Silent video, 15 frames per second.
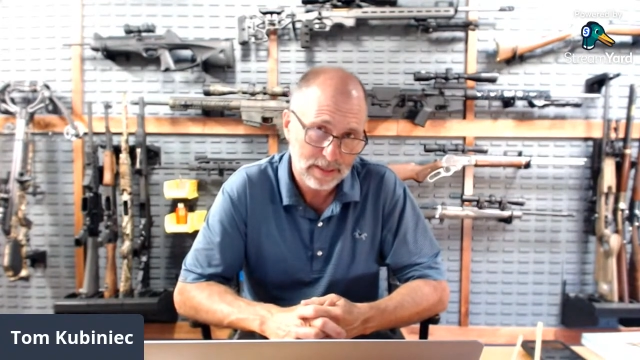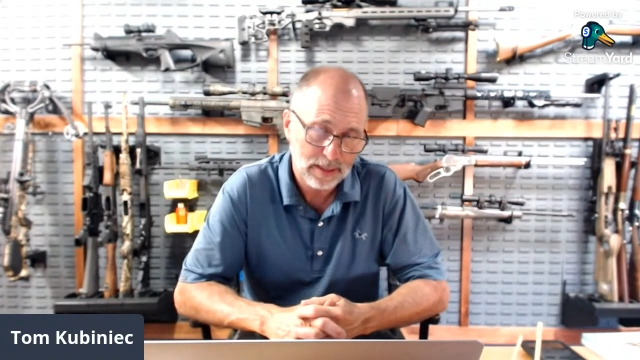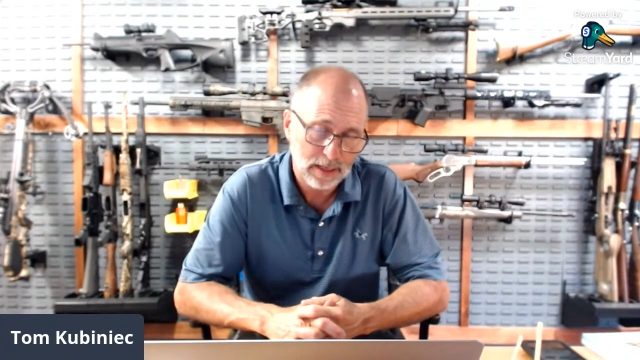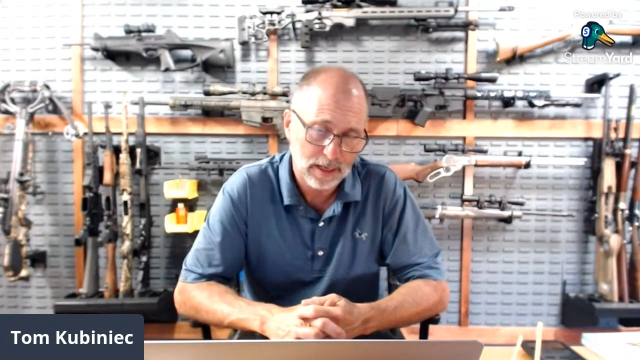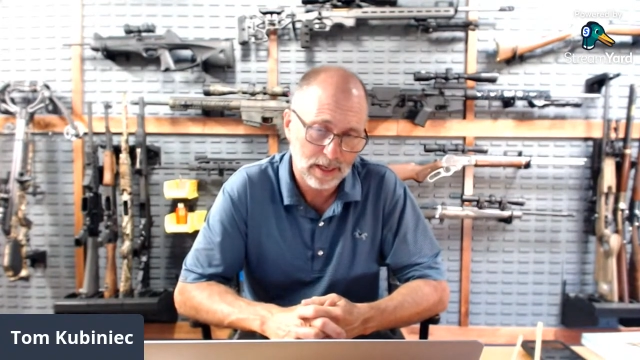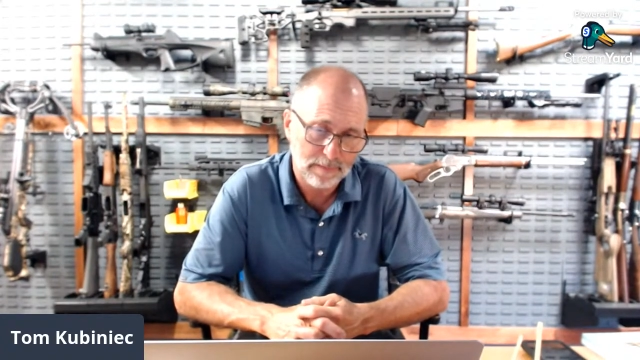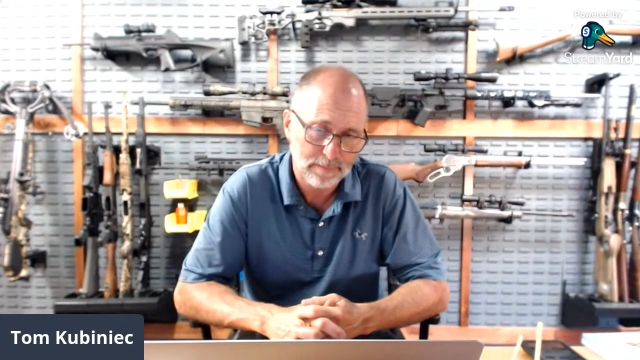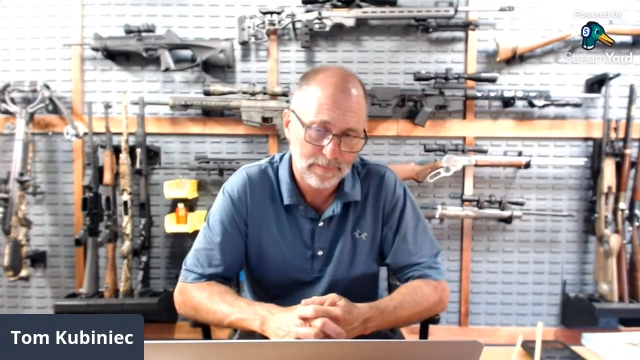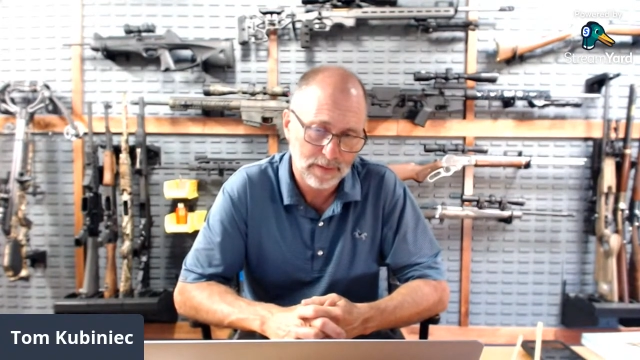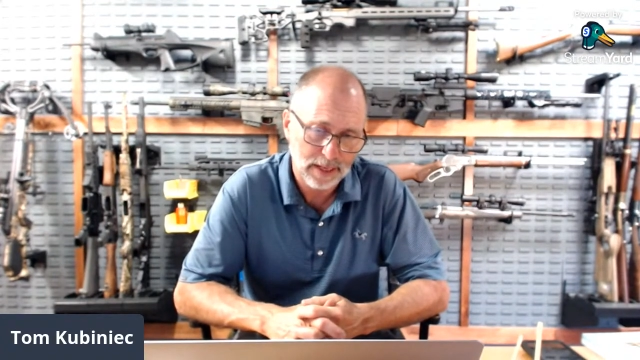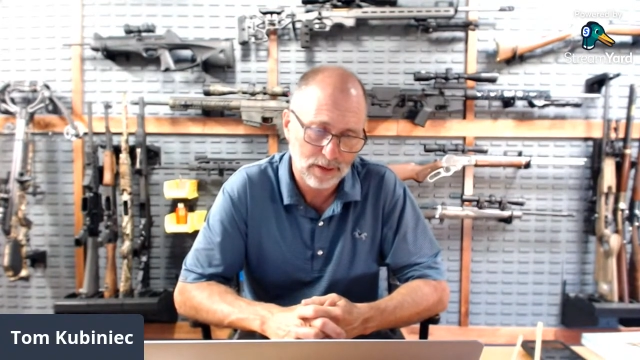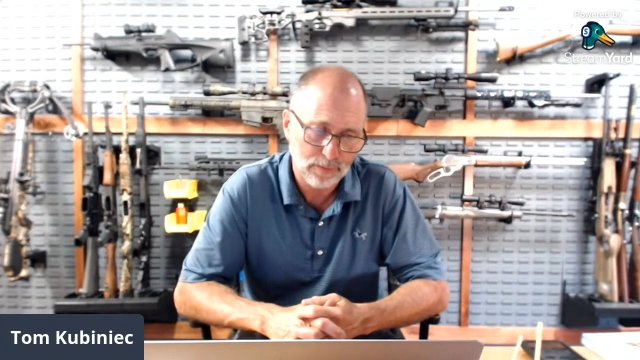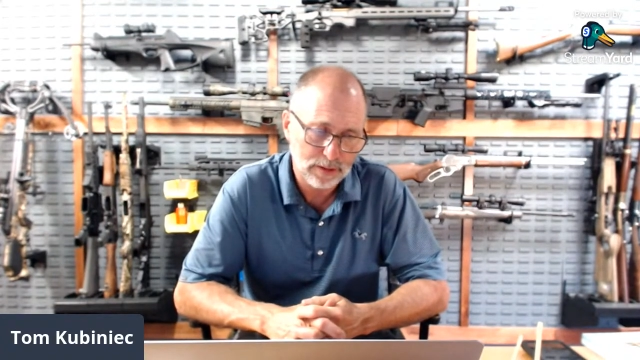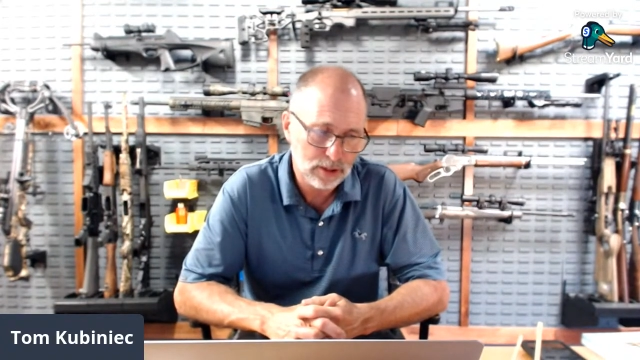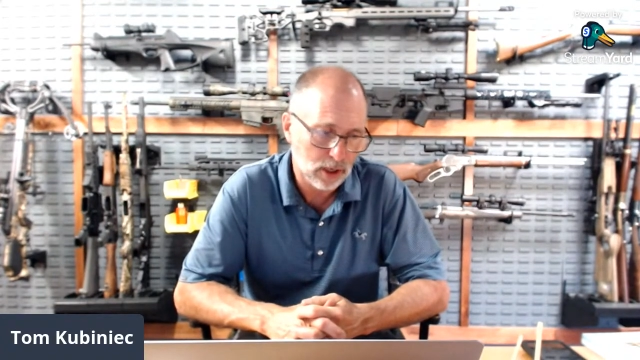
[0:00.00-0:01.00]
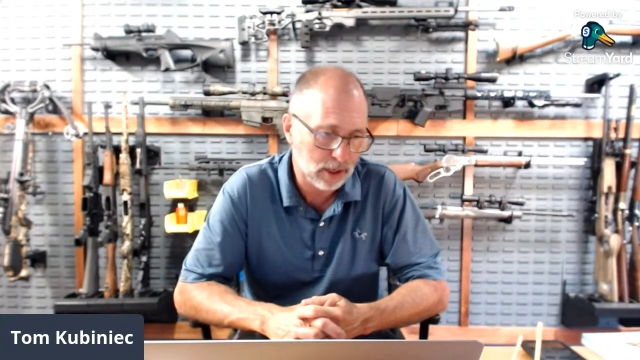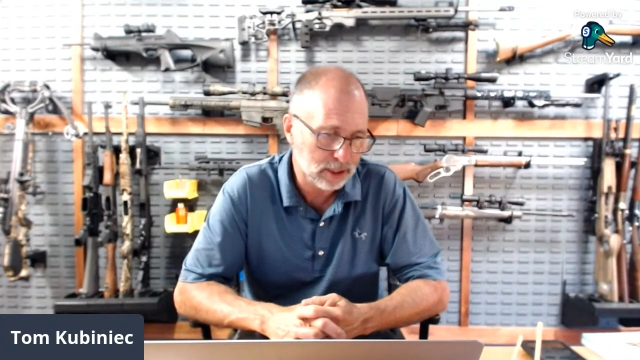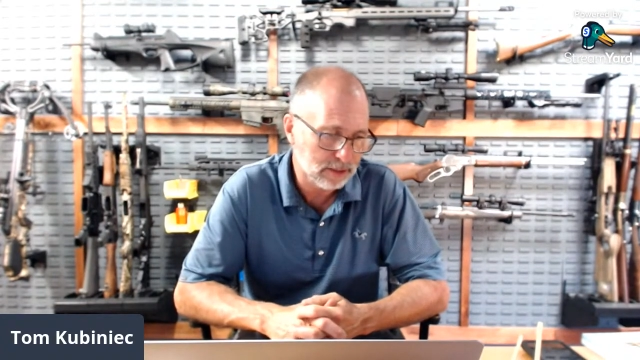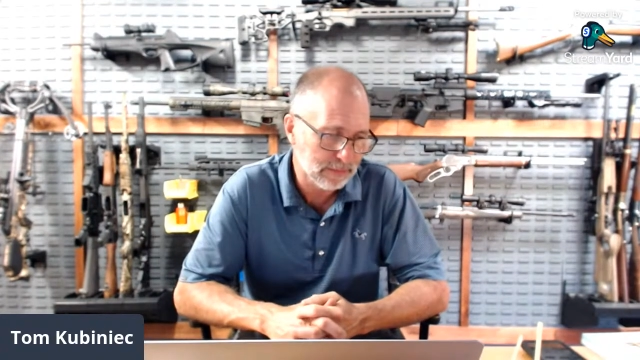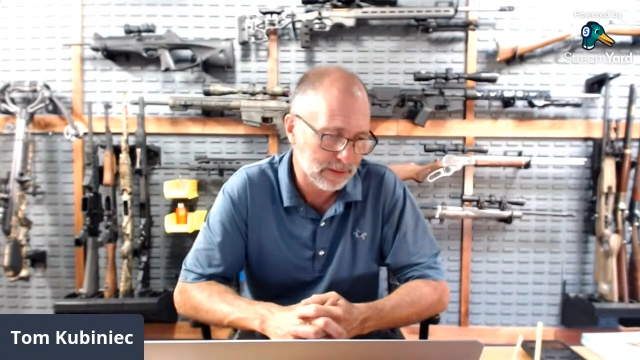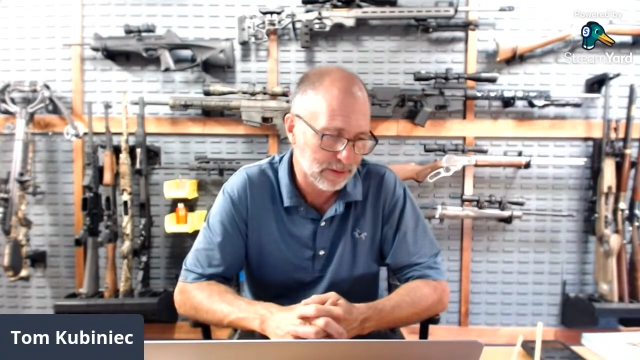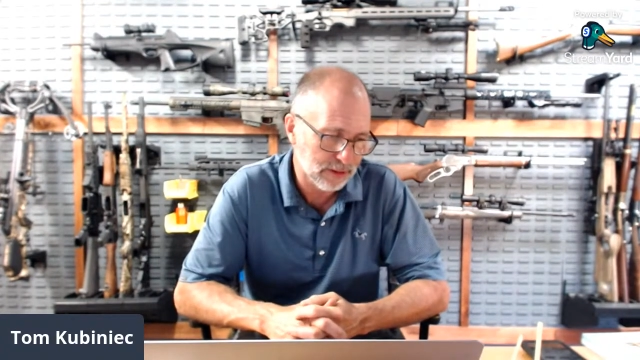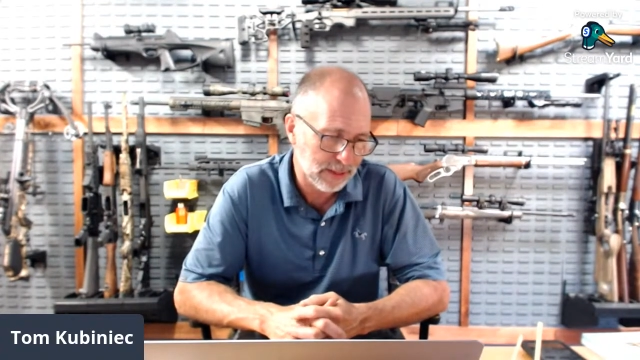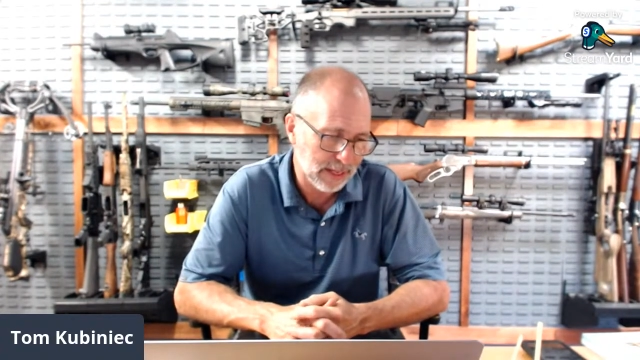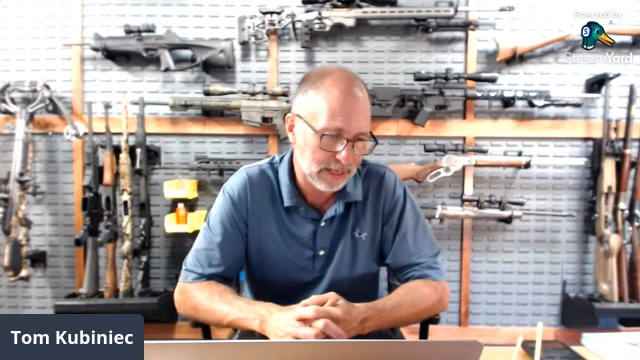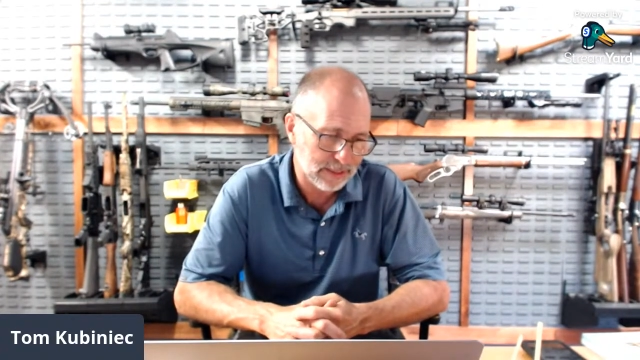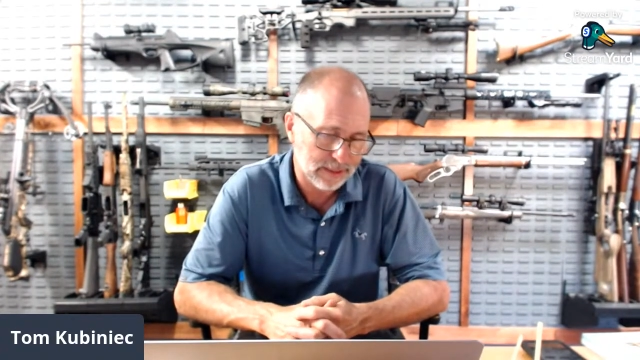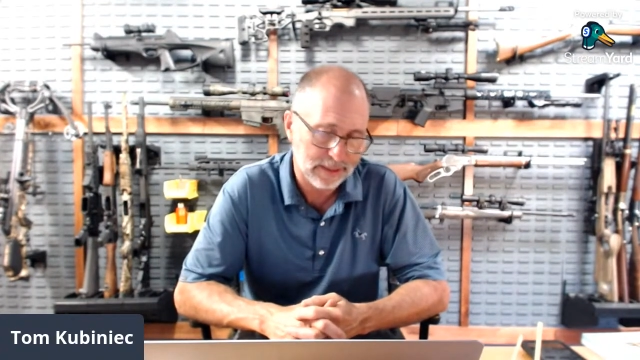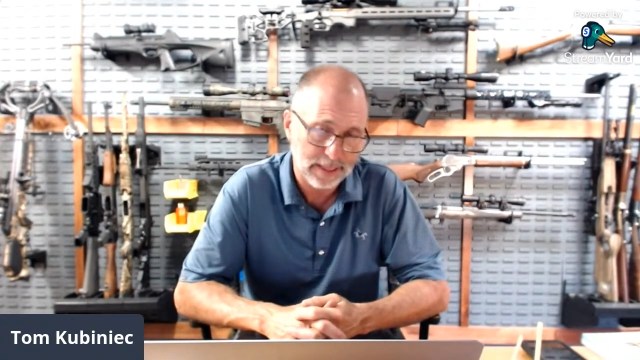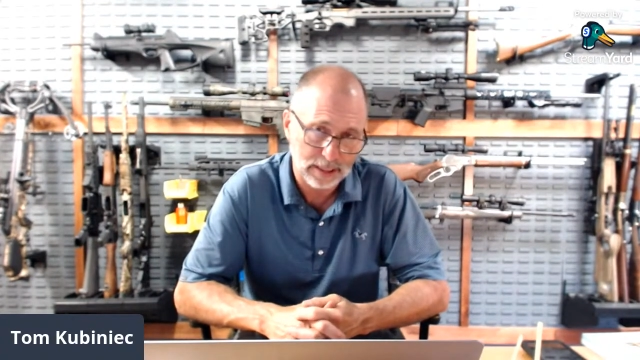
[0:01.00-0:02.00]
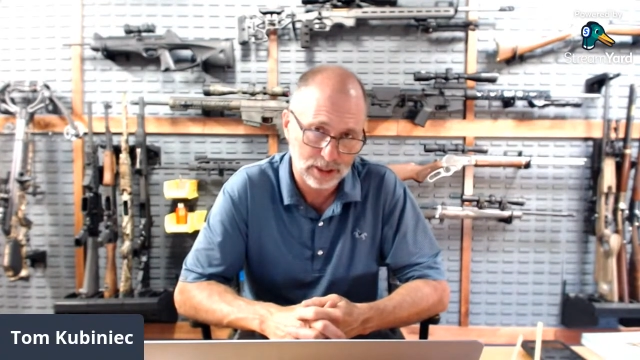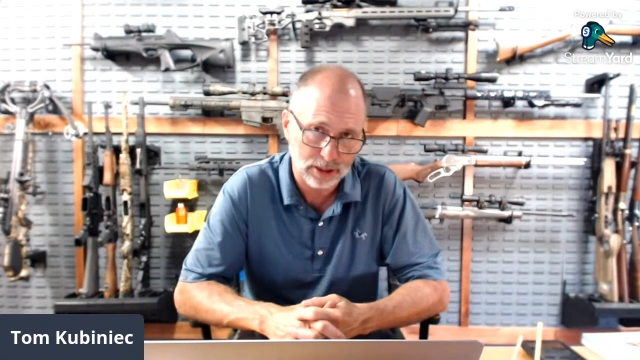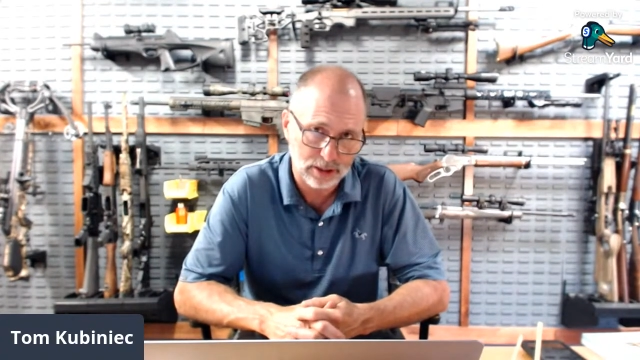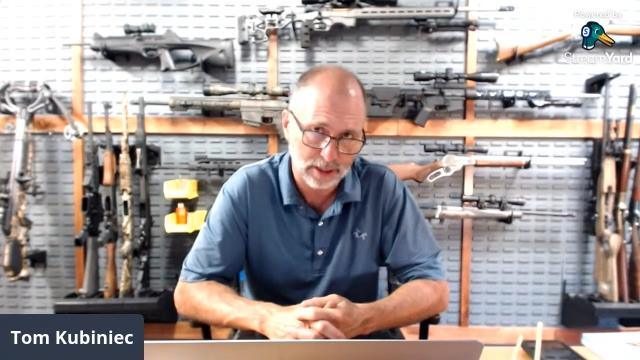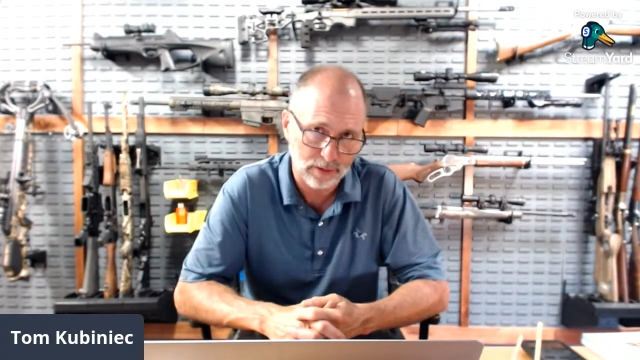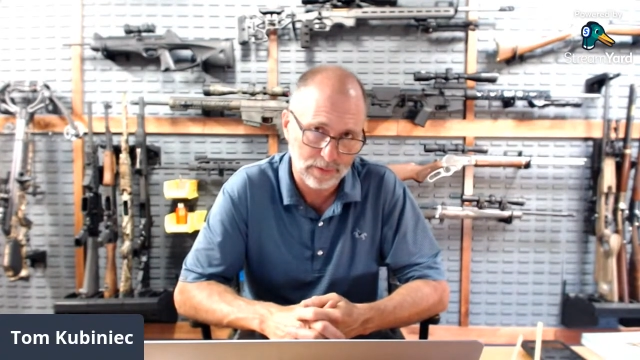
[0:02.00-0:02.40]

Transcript: And we talked about that yesterday.